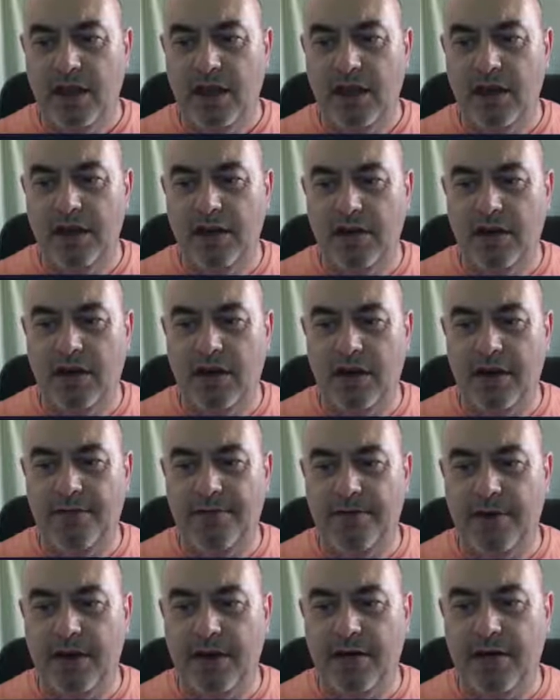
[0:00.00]
And you kind
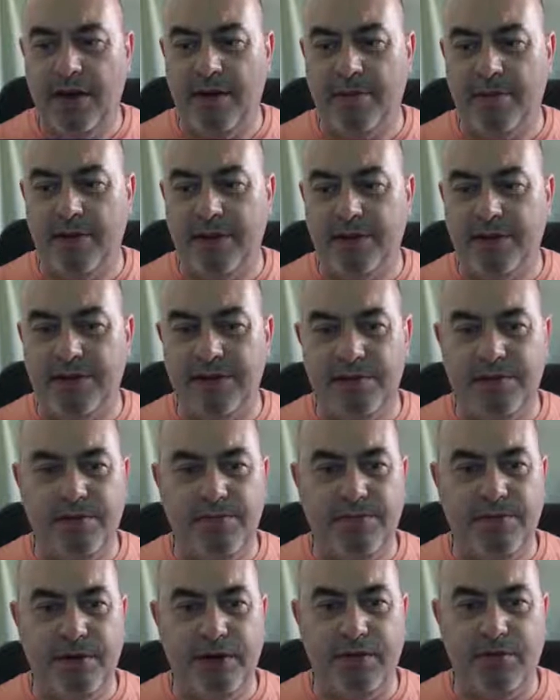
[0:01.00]
of play around with this and
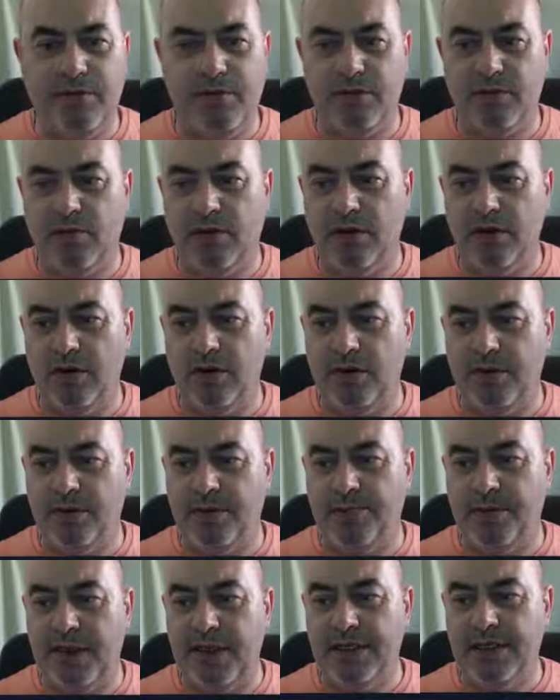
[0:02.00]
pick which one looks
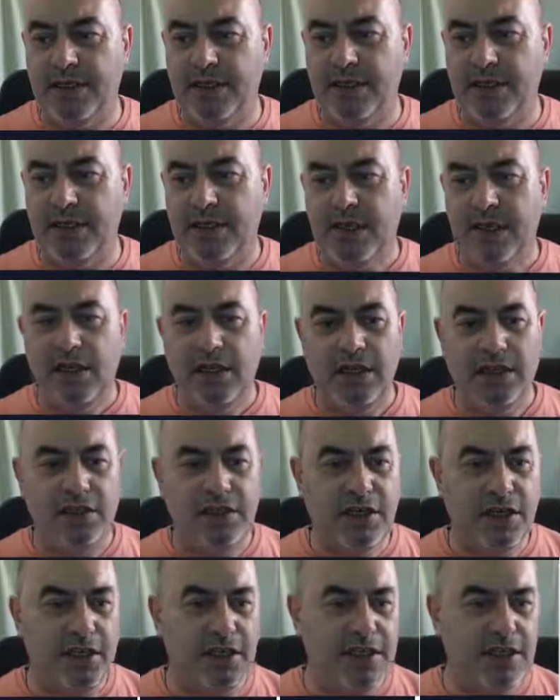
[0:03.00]
best. You can
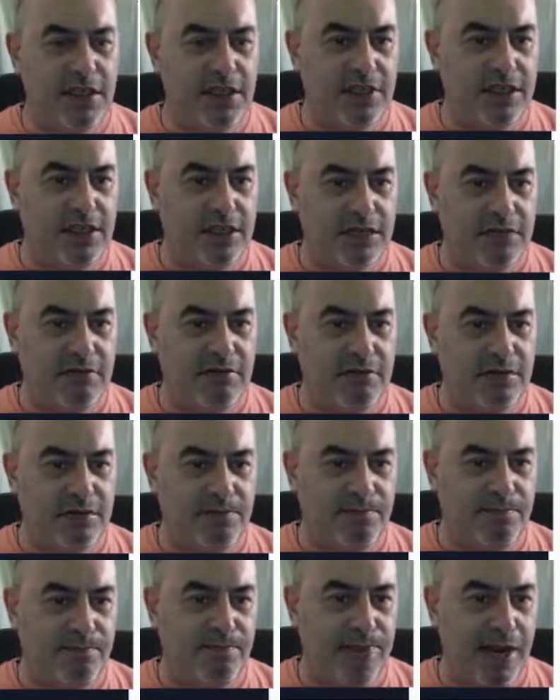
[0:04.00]
change this
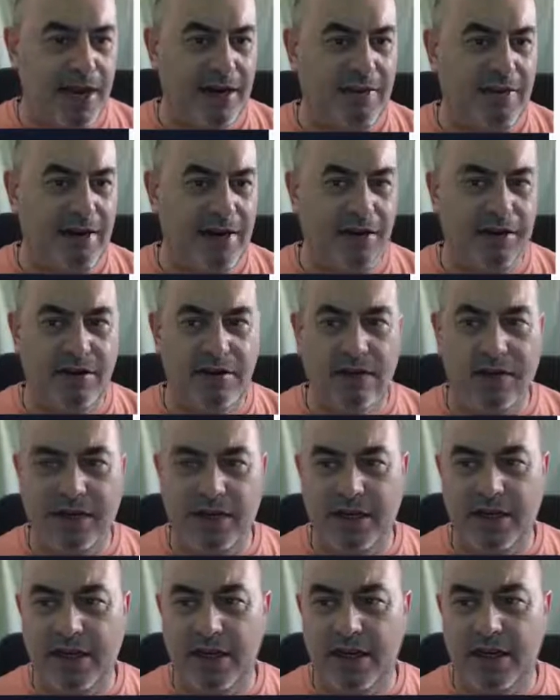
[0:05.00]
background
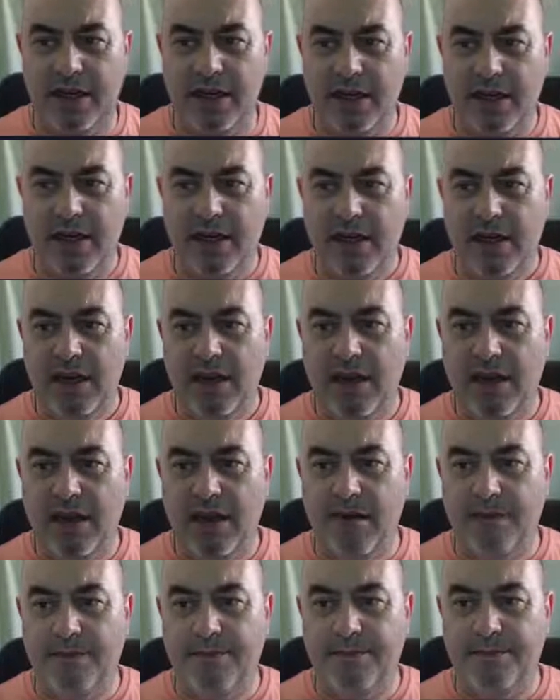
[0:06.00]
color here.
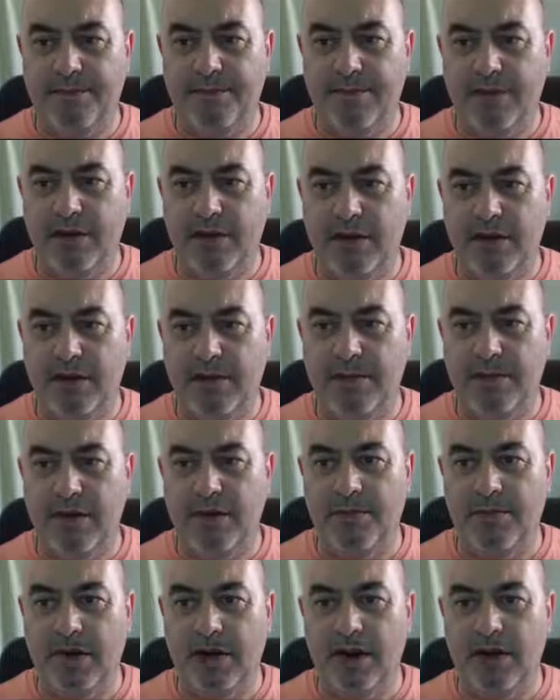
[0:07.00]
I can
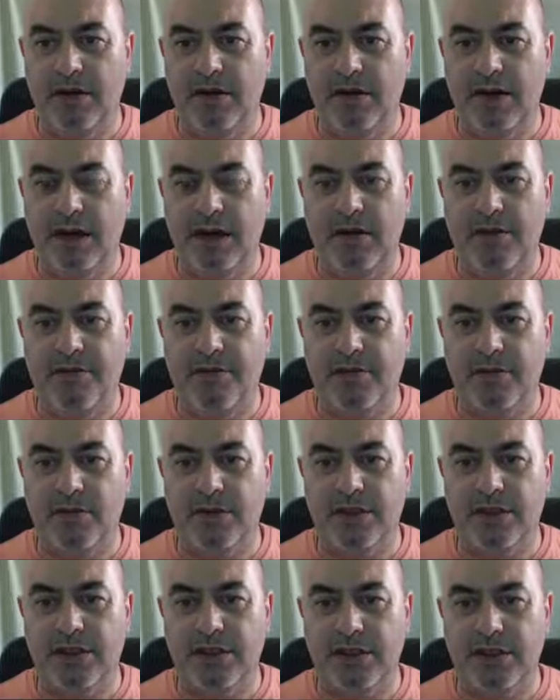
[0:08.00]
upload my logo if I
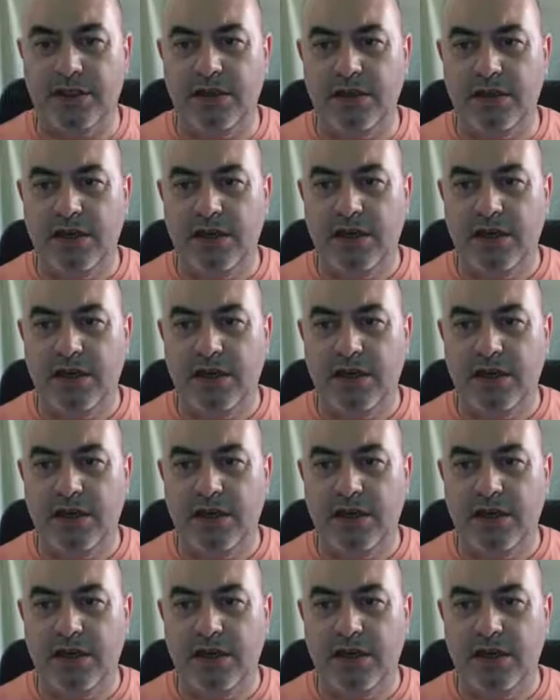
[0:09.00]
want to.